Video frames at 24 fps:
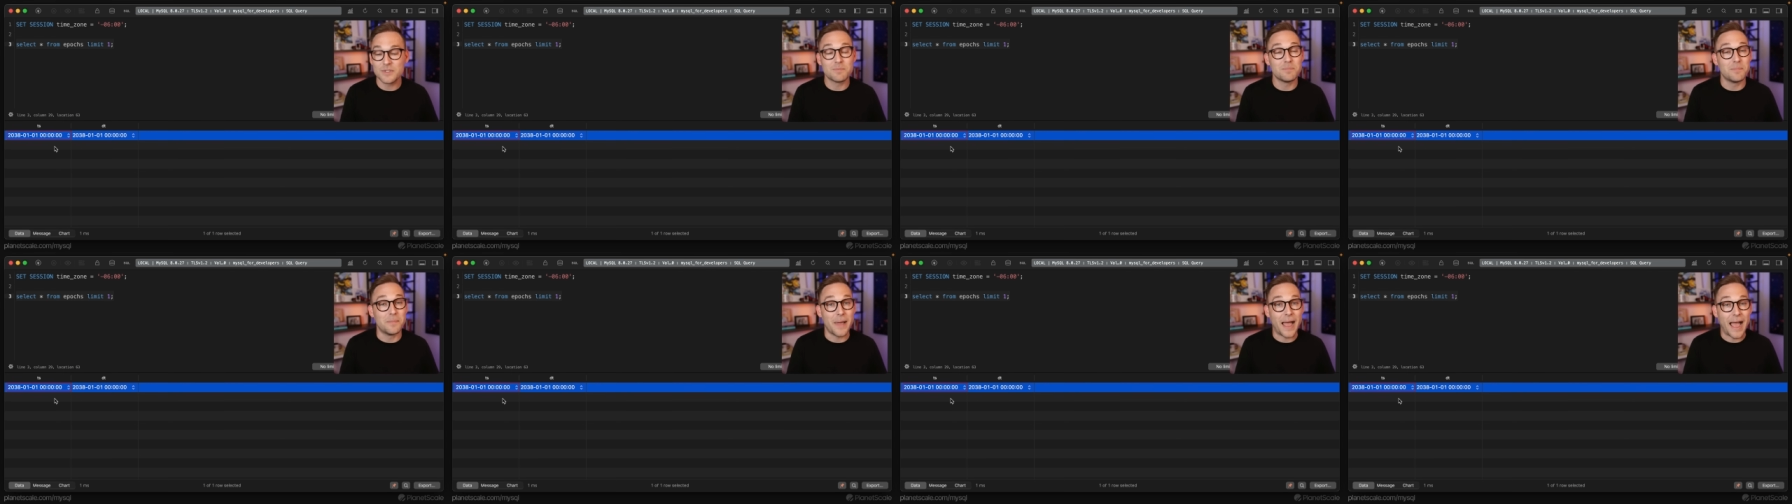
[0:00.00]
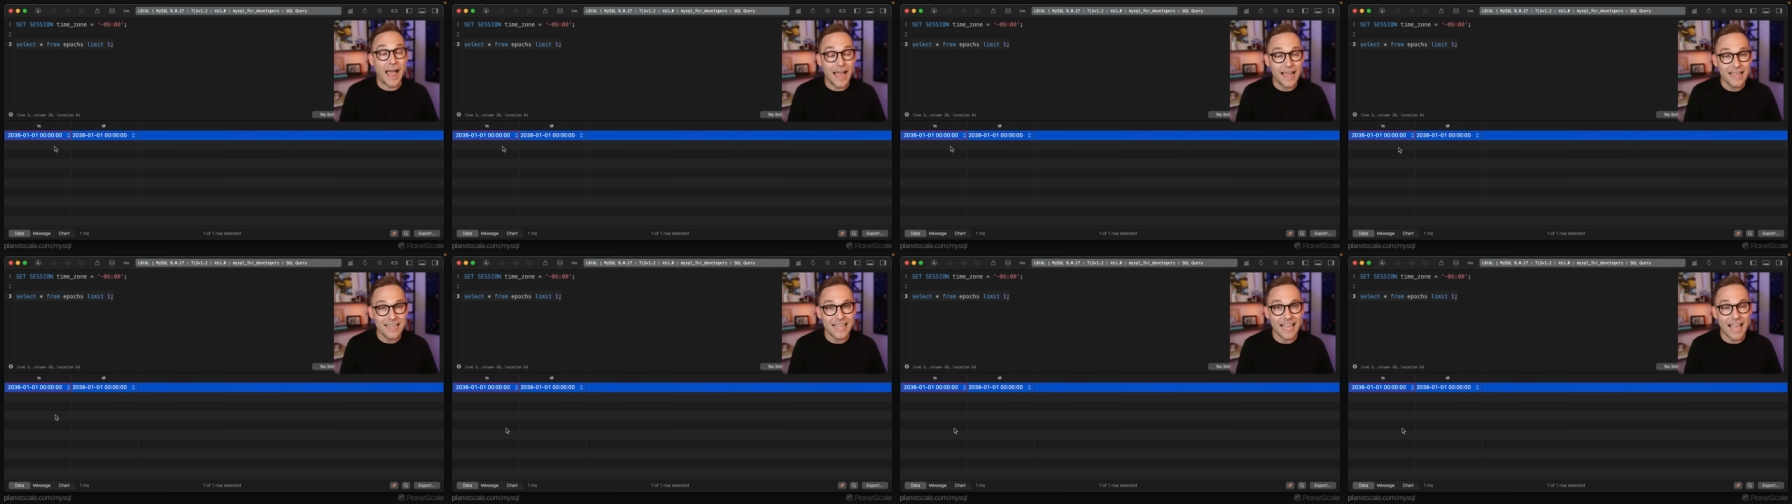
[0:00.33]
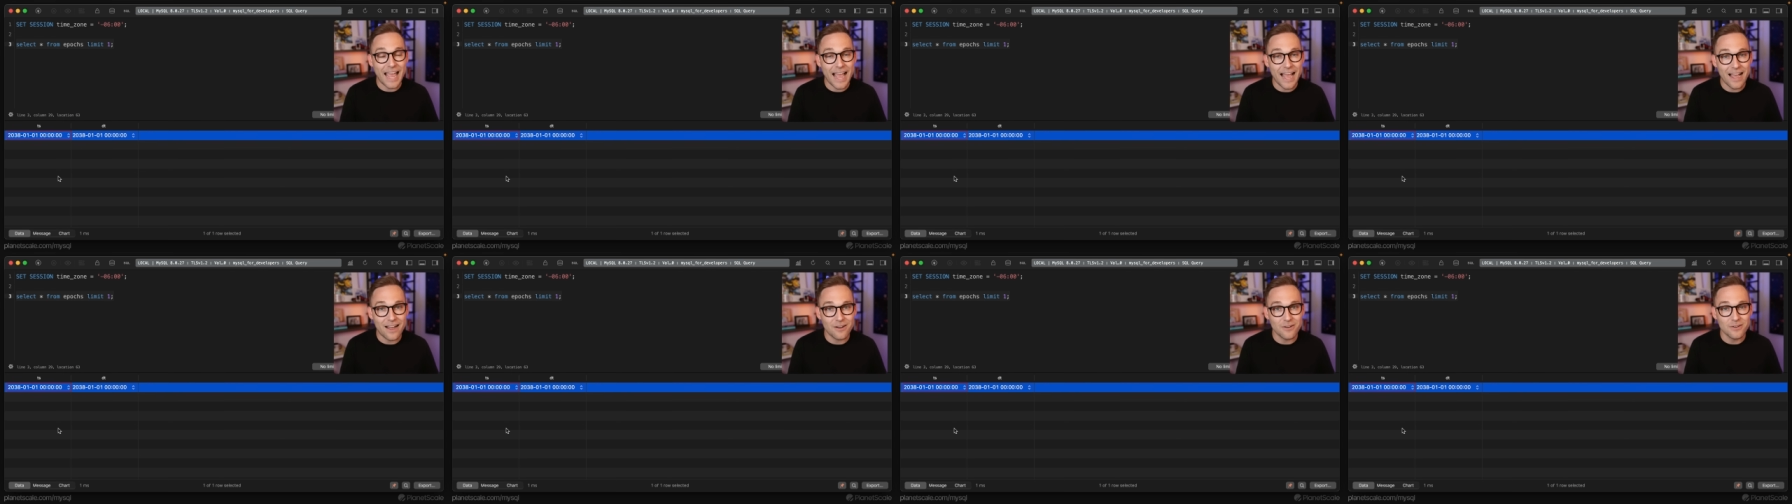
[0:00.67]
back
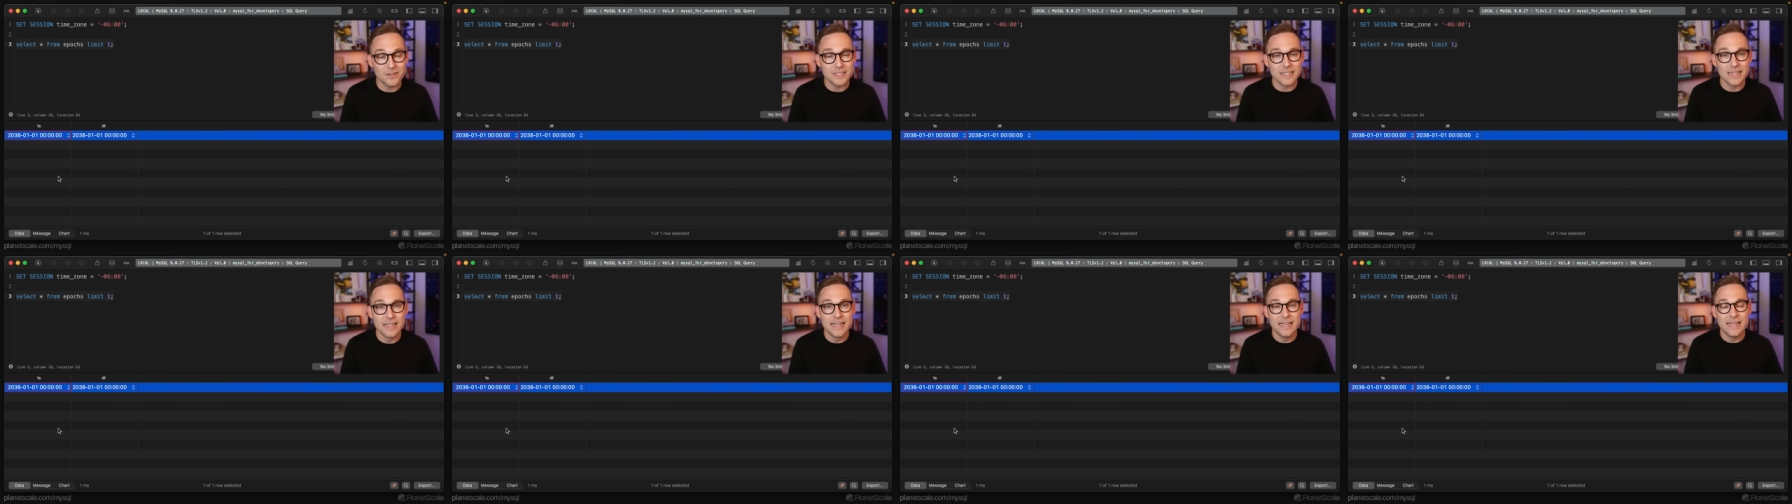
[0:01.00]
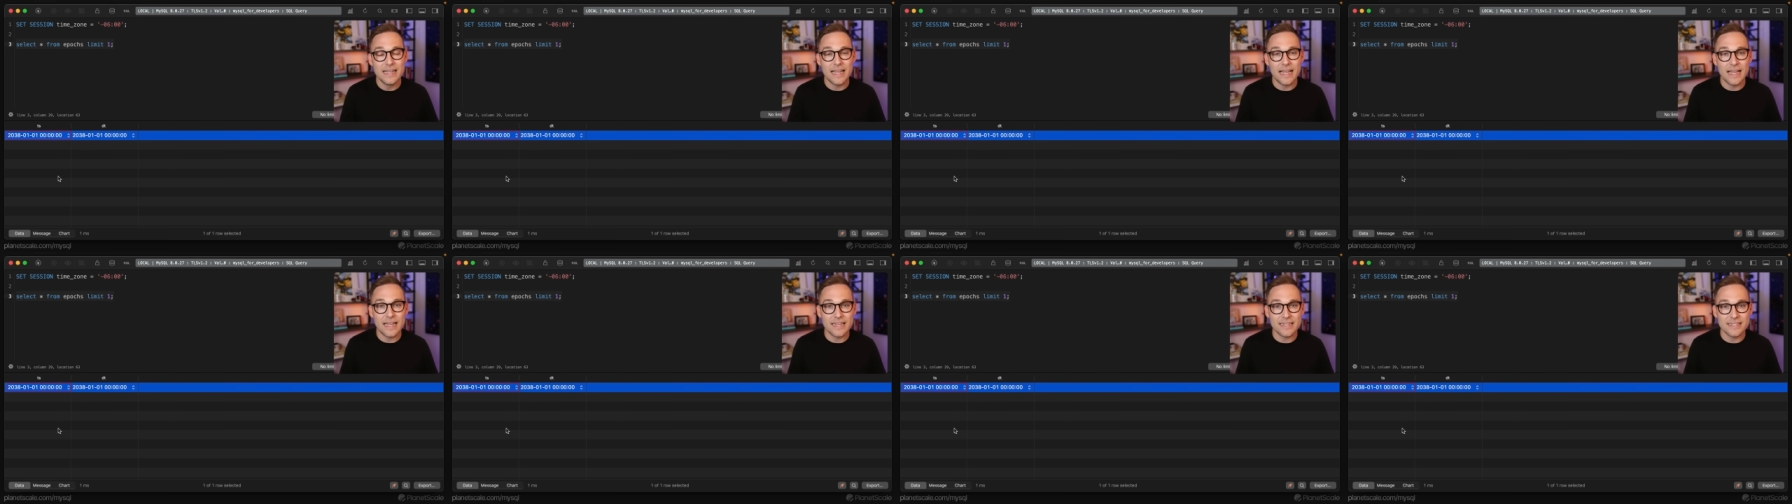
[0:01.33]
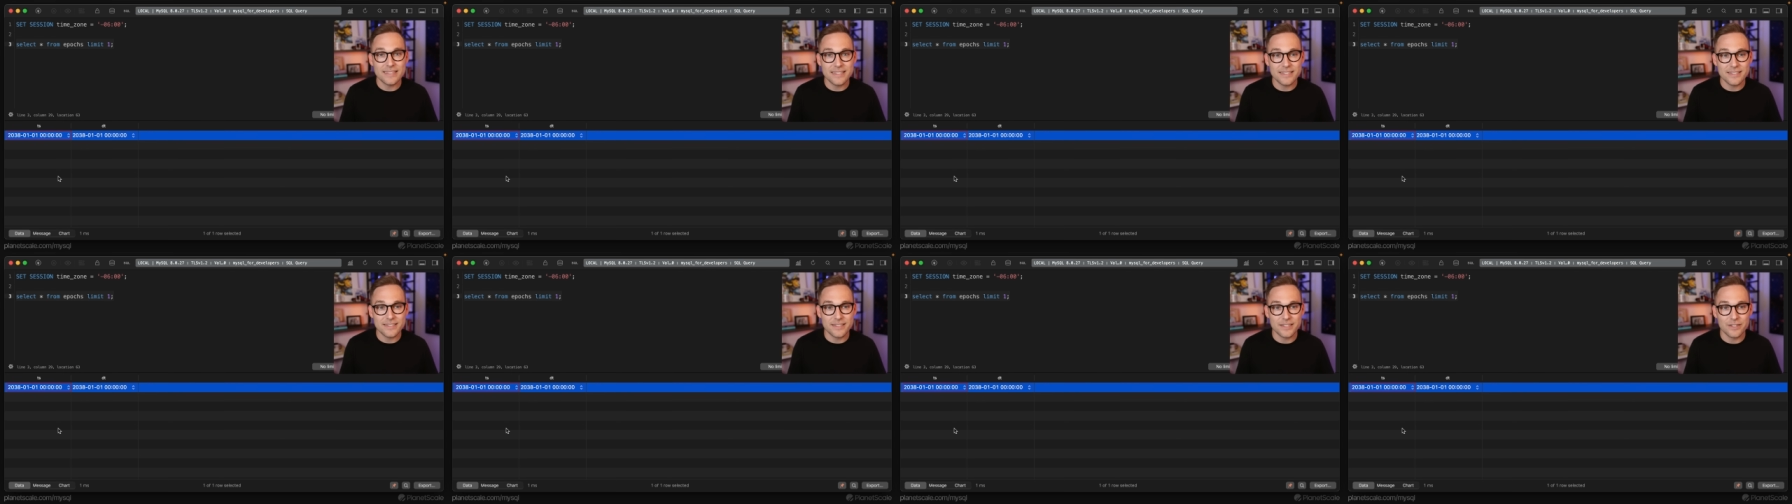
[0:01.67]
out
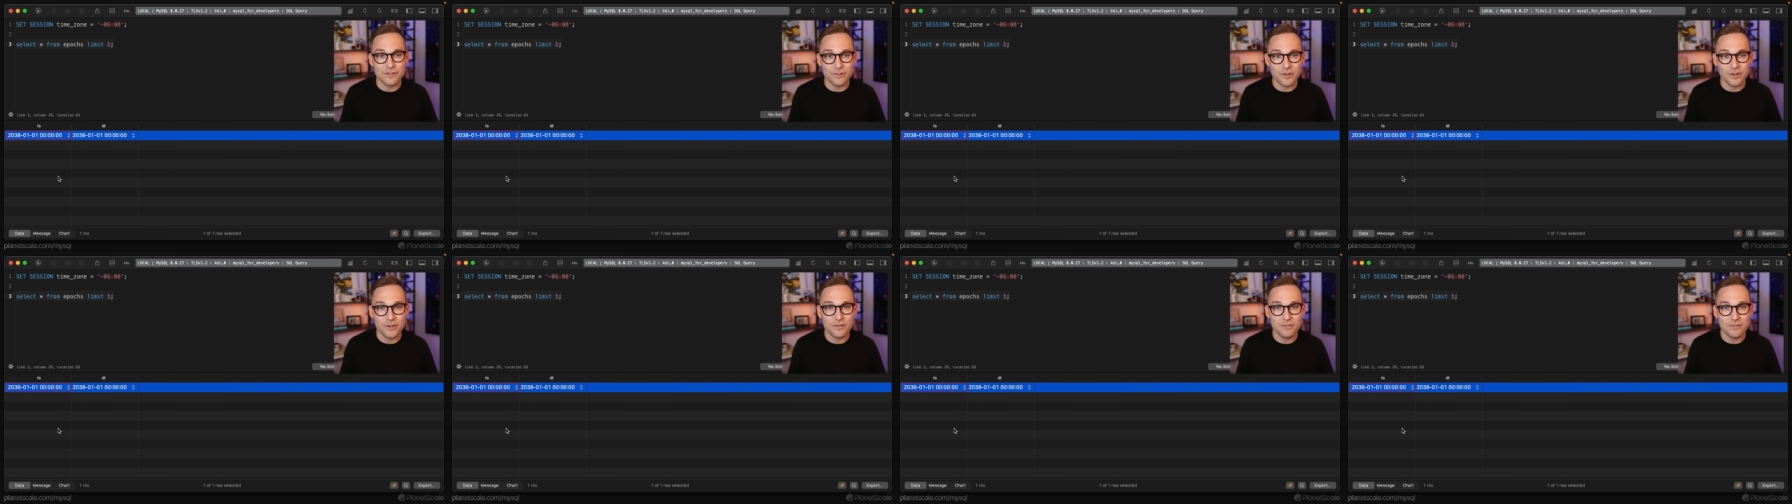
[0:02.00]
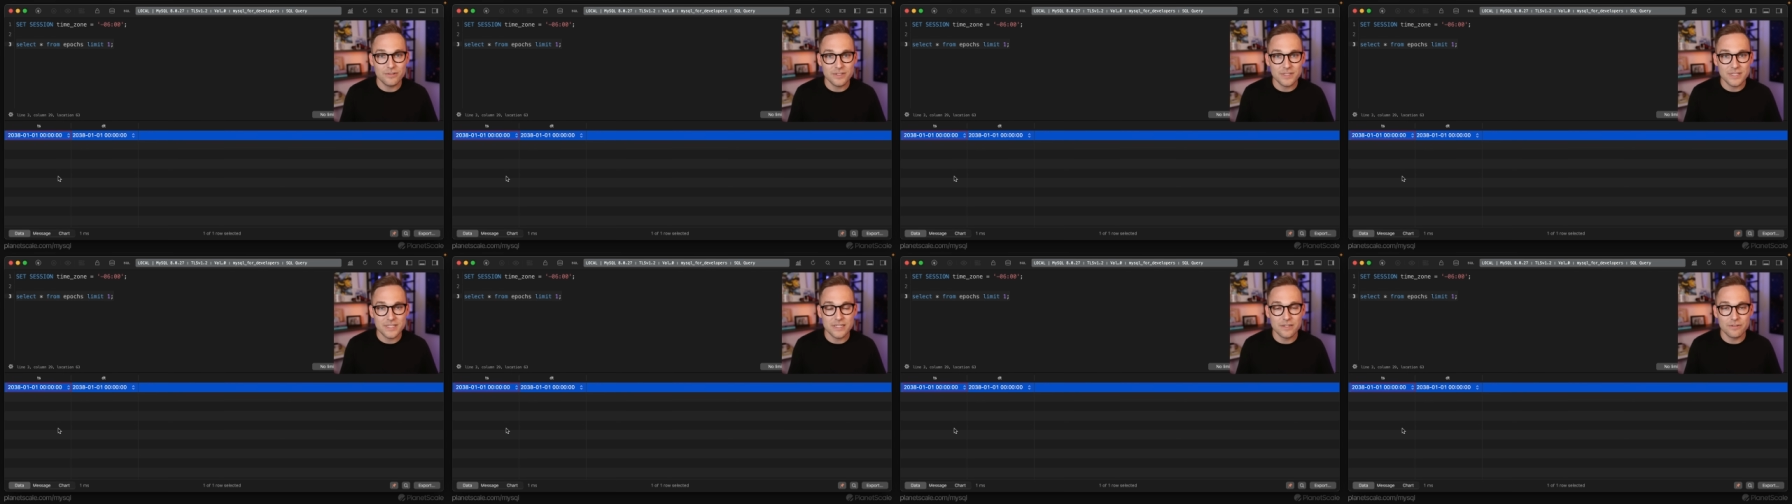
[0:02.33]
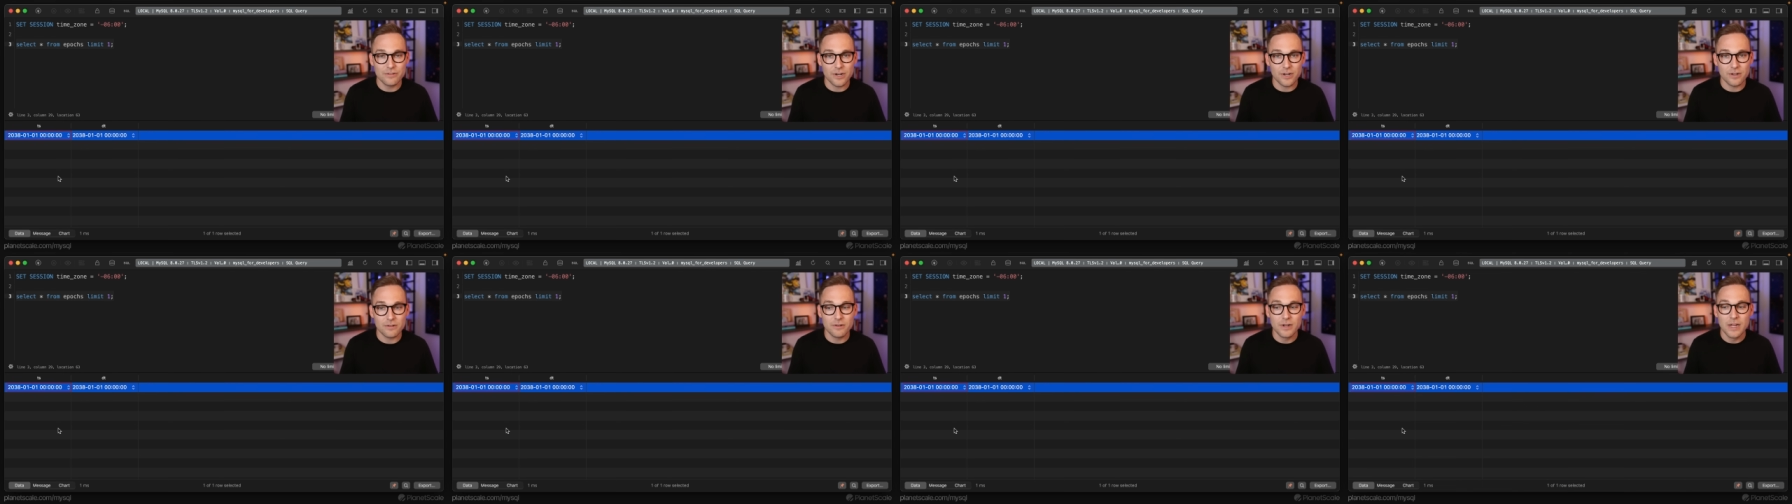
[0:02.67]
as zero
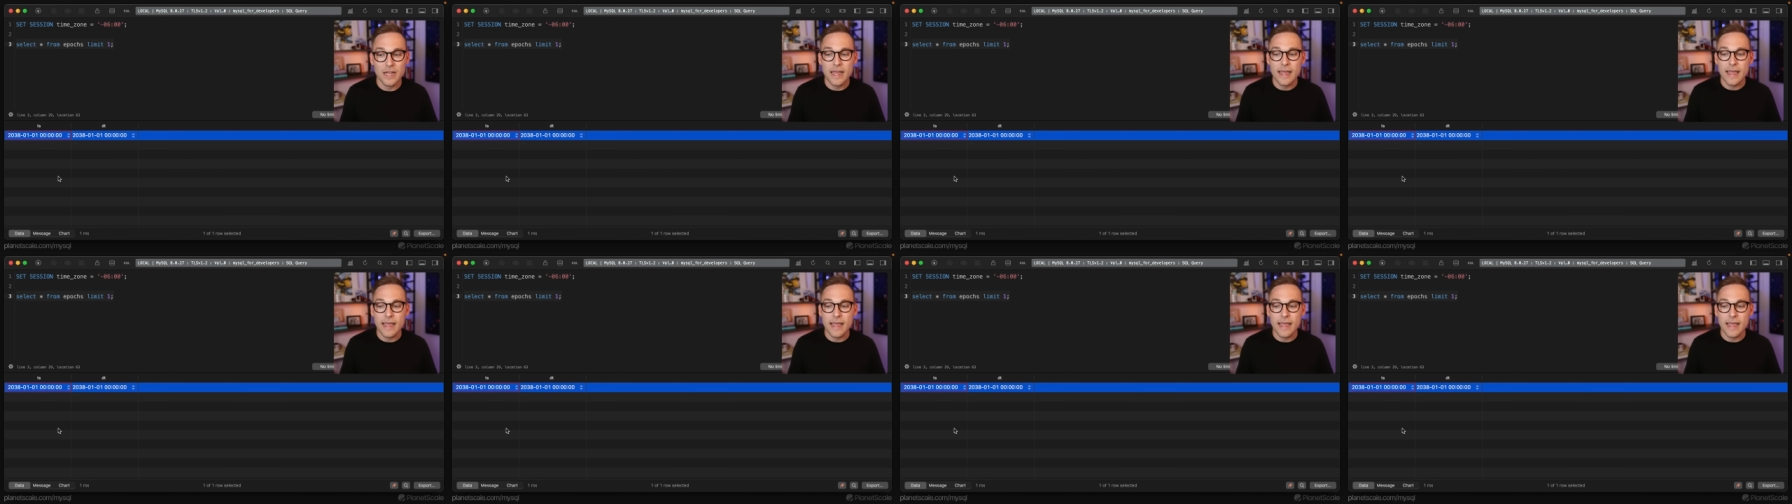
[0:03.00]
zero,